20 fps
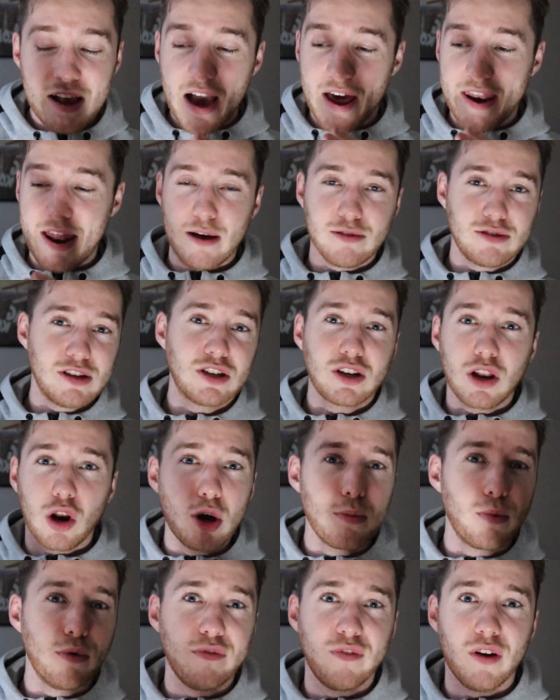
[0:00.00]
And now it's this
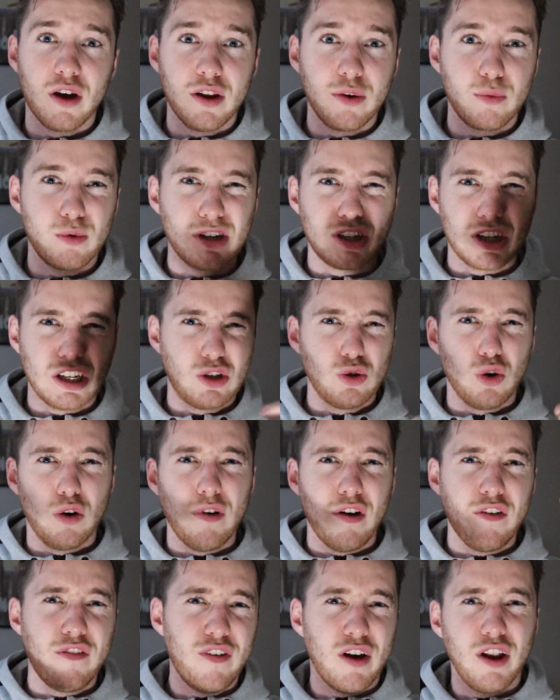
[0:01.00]
global fund, which is
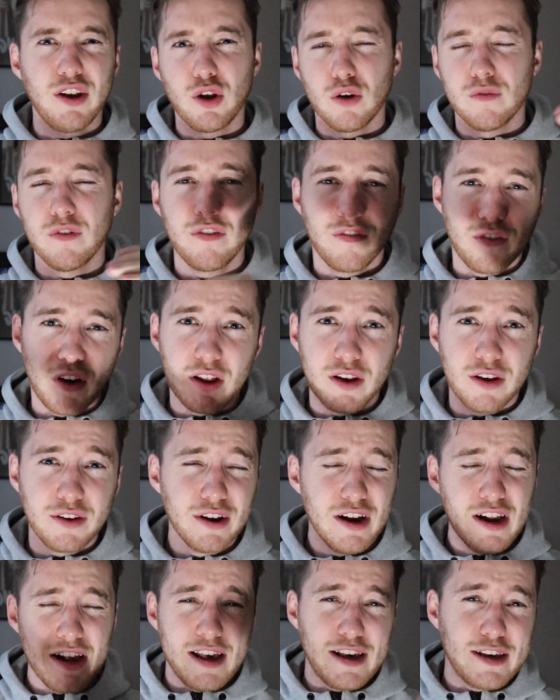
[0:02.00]
sort of a fund of a
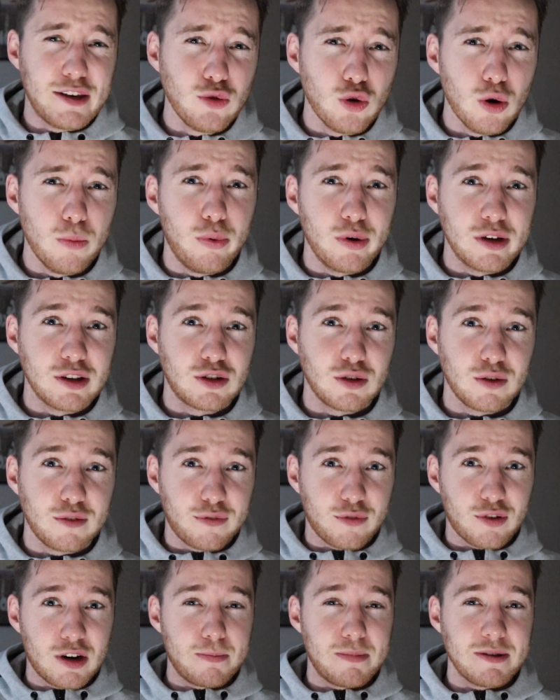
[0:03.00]
fund. It's
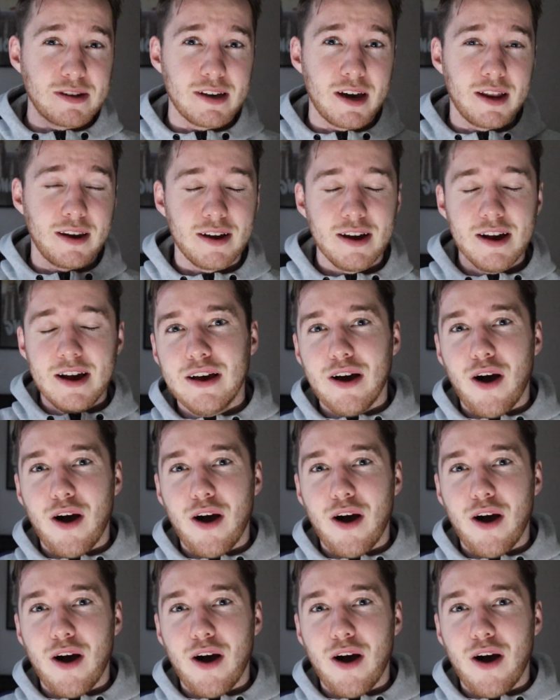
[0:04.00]
0.23%.